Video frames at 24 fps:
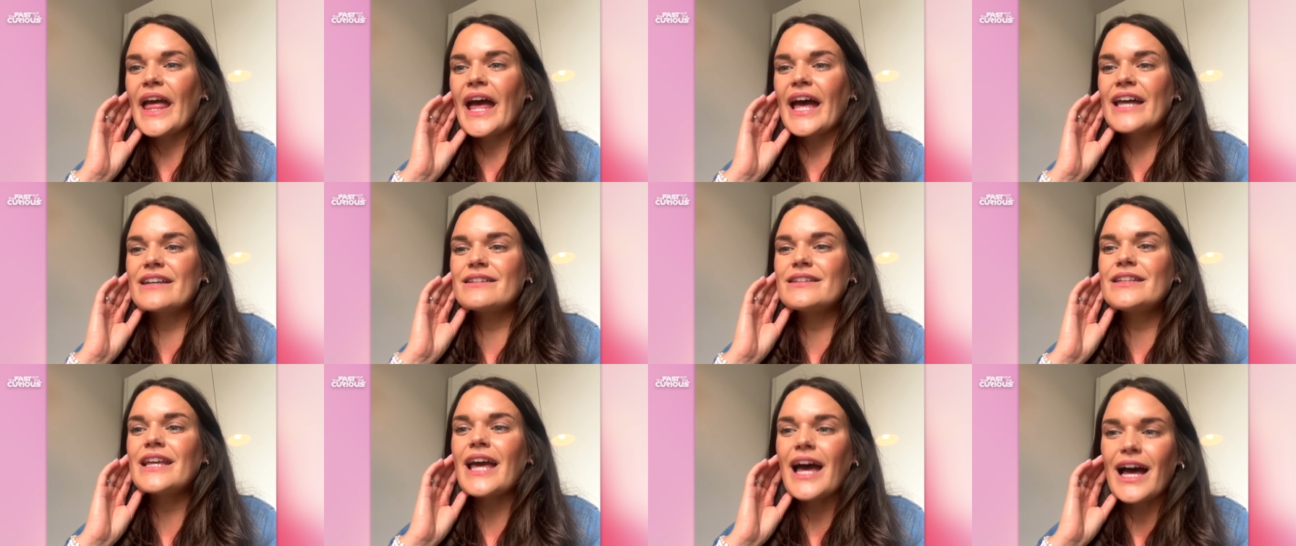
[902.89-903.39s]

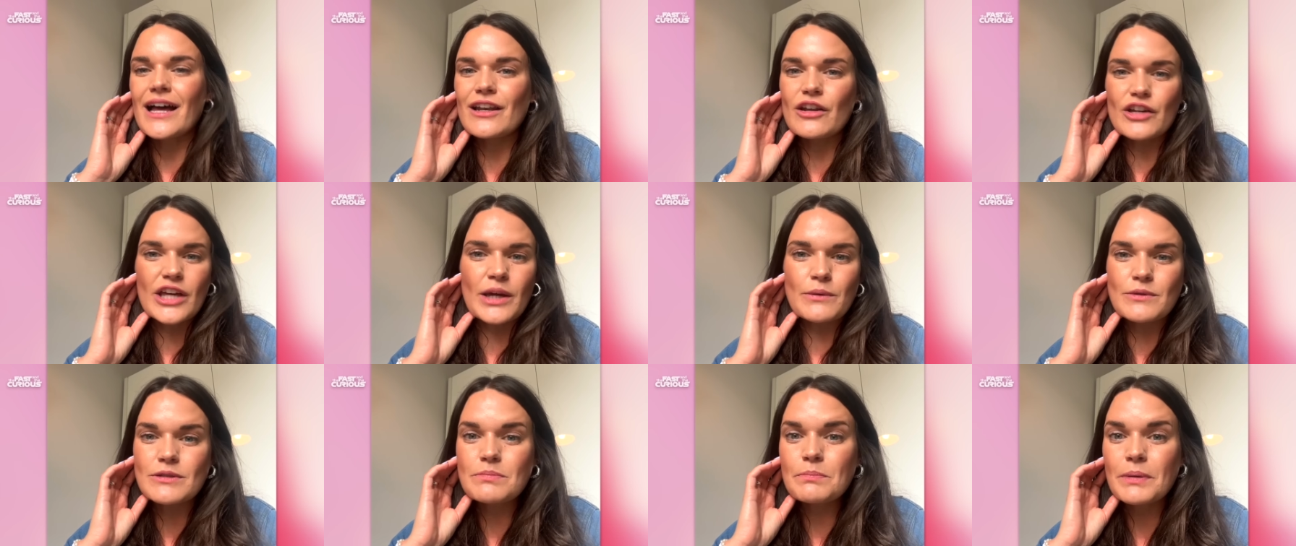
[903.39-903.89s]
And yeah,
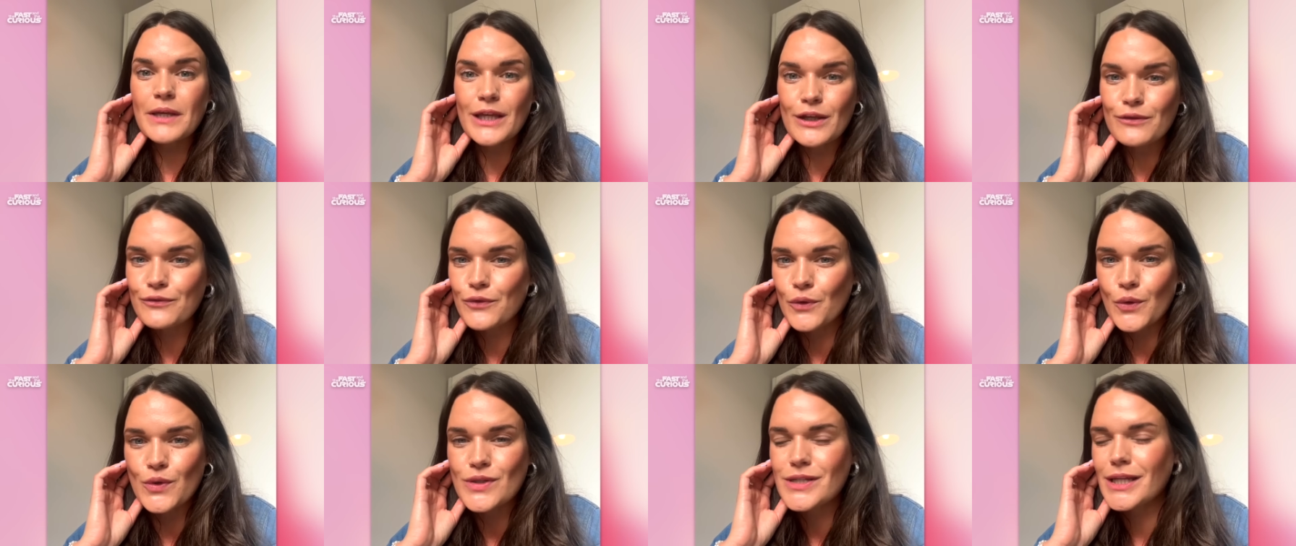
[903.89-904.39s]
look, it was
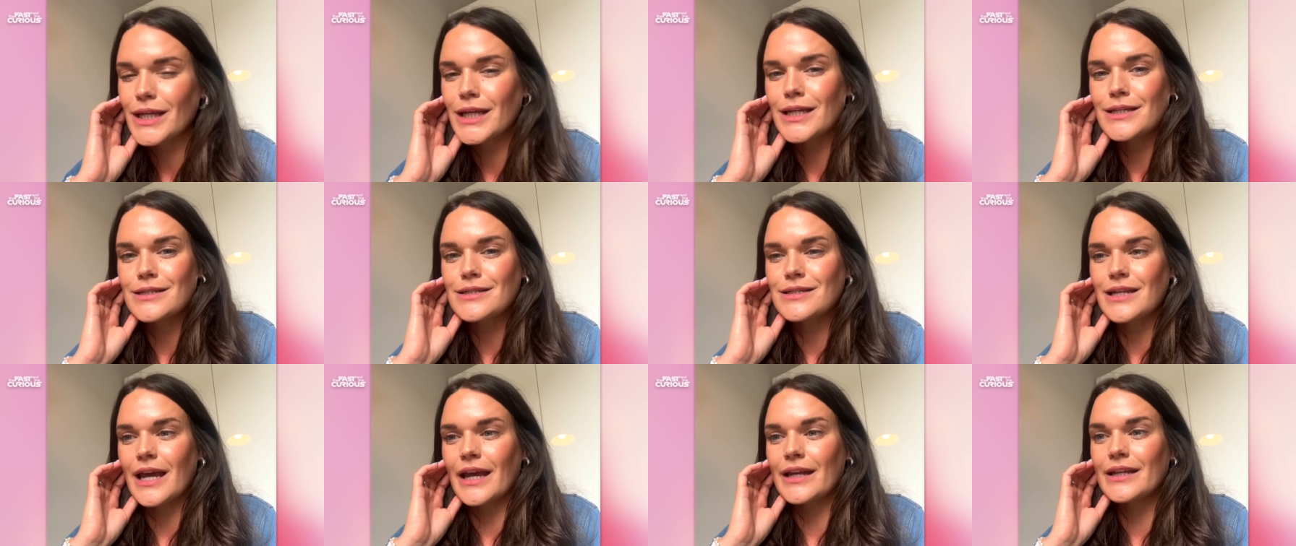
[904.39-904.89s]

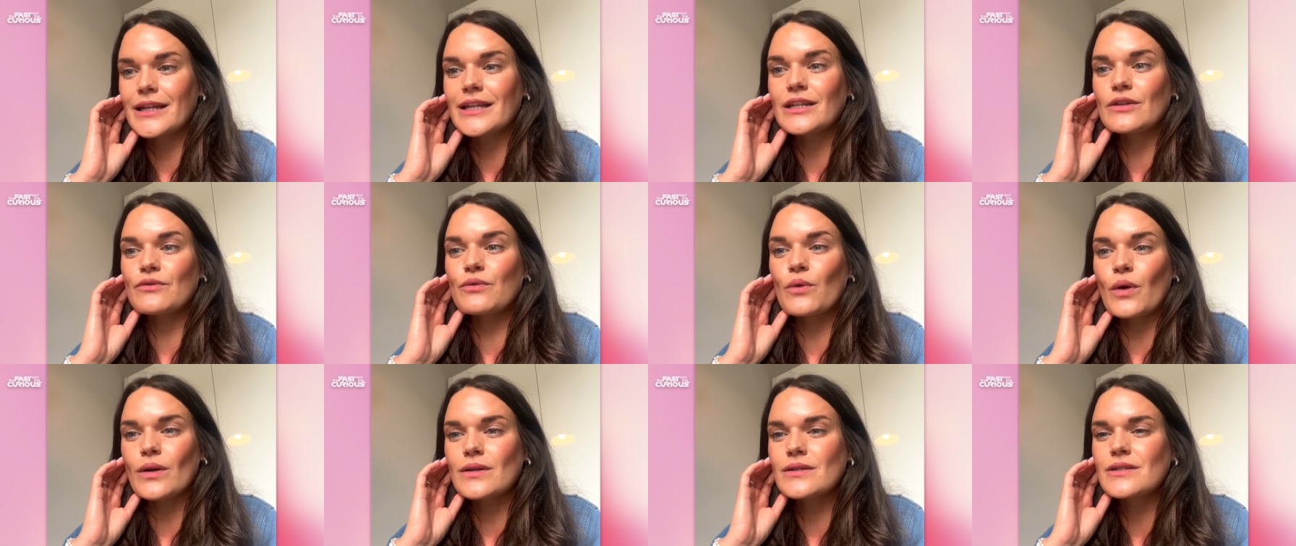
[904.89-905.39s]
P14 today, and he'd
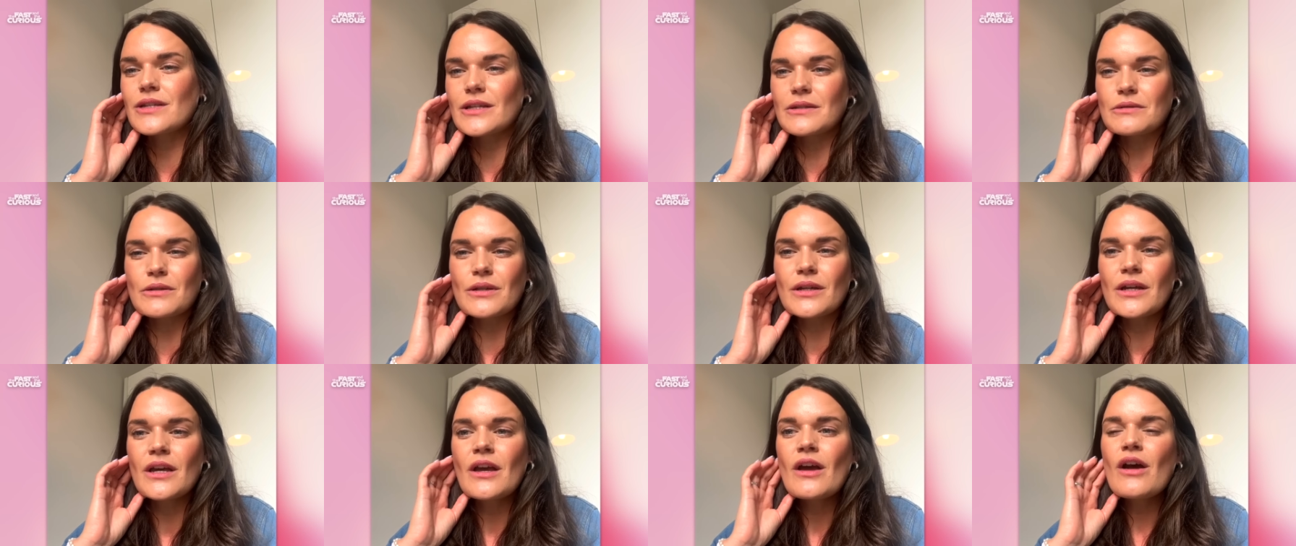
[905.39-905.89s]
have
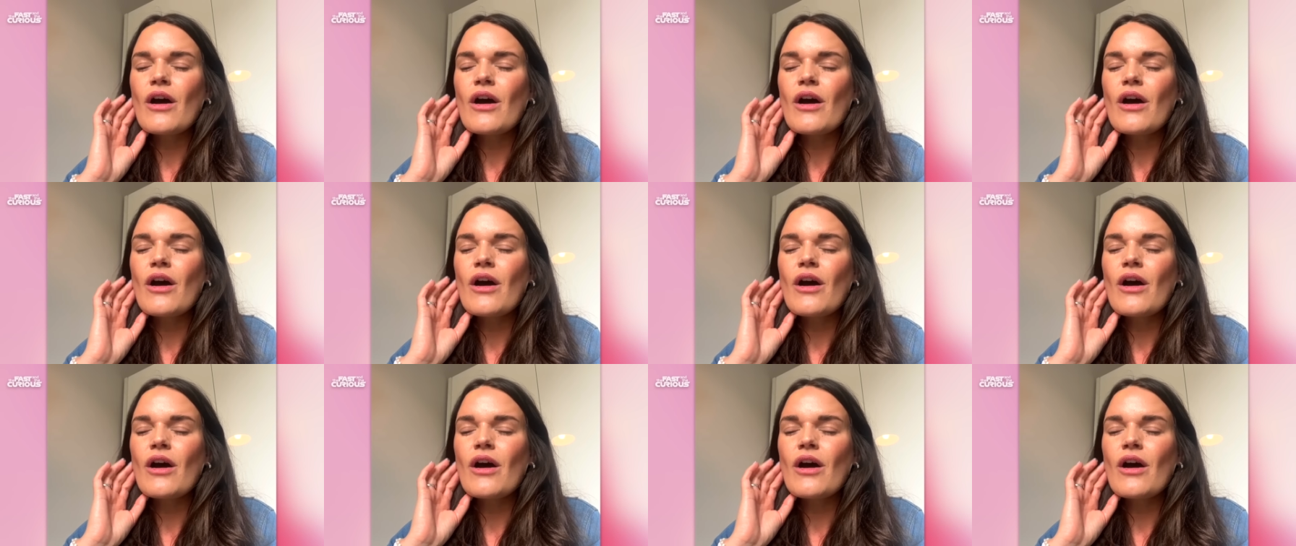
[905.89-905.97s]
wanted